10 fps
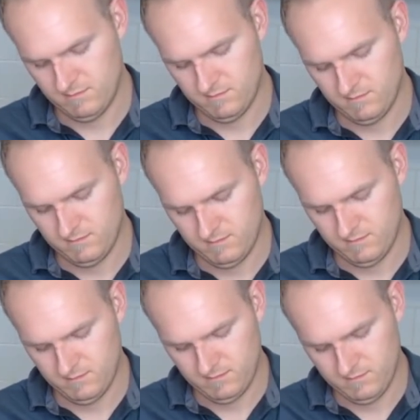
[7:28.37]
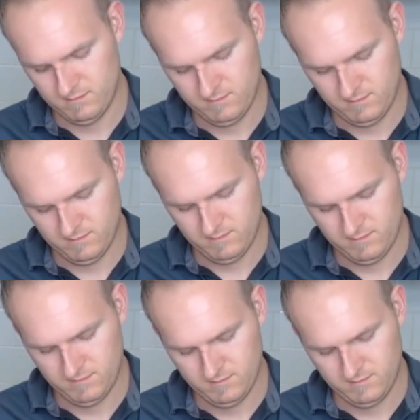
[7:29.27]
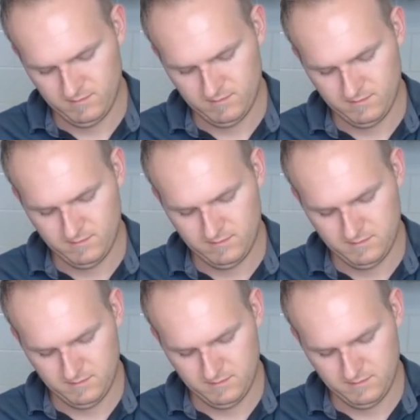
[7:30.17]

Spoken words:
This person isn't speaking.